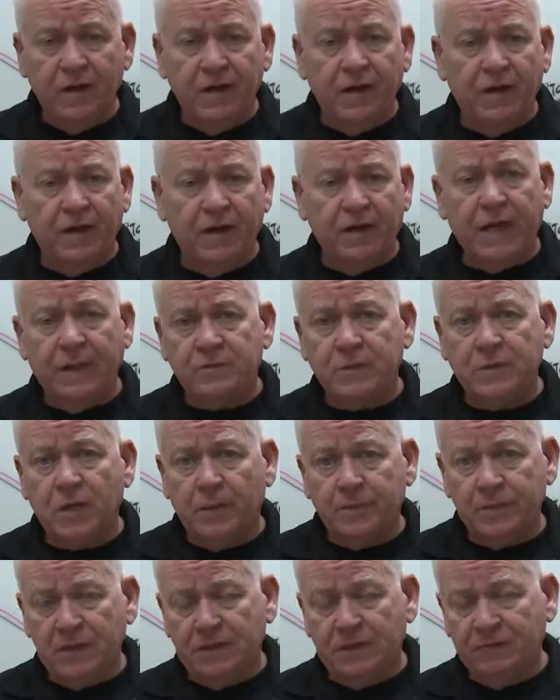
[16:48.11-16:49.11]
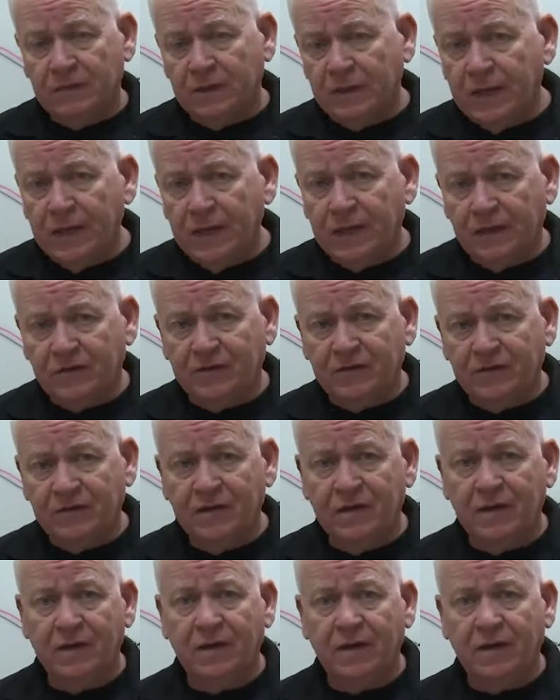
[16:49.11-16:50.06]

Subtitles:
Laptops even less.